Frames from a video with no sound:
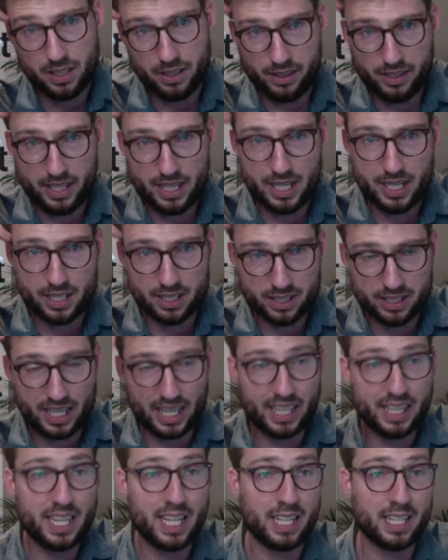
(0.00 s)
They
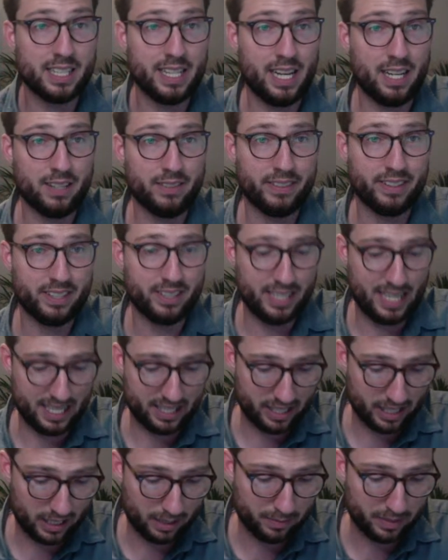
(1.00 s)
said that it's out of the
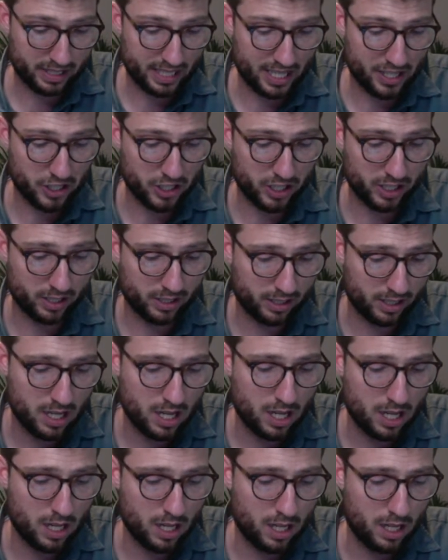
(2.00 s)
statute of limitations,
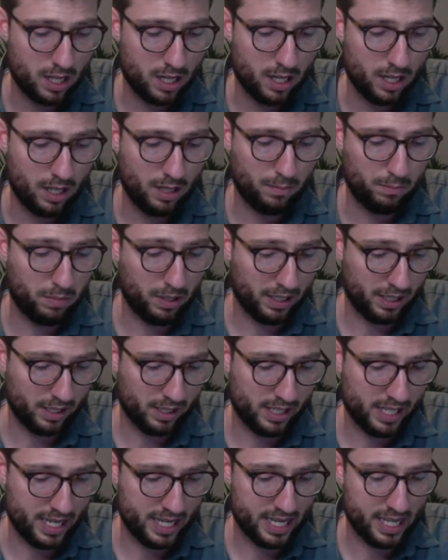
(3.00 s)
but
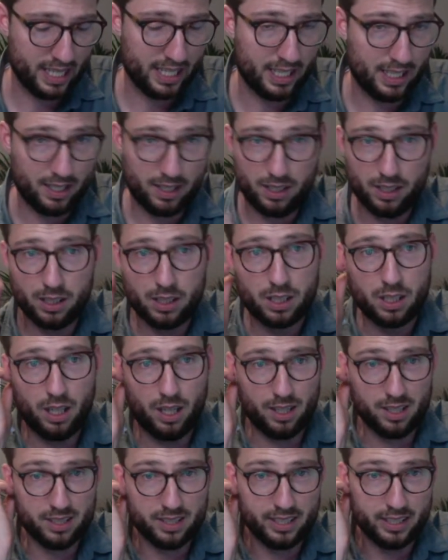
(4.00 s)
they are
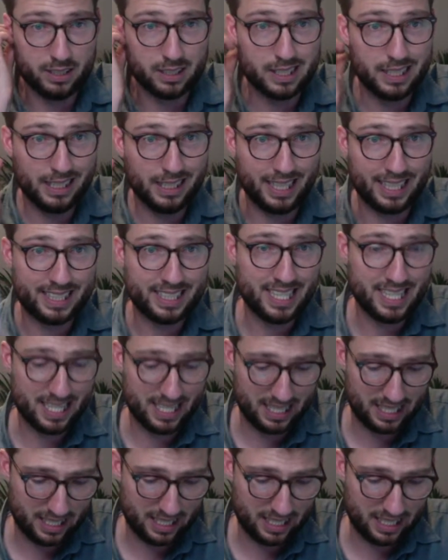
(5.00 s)
still collecting.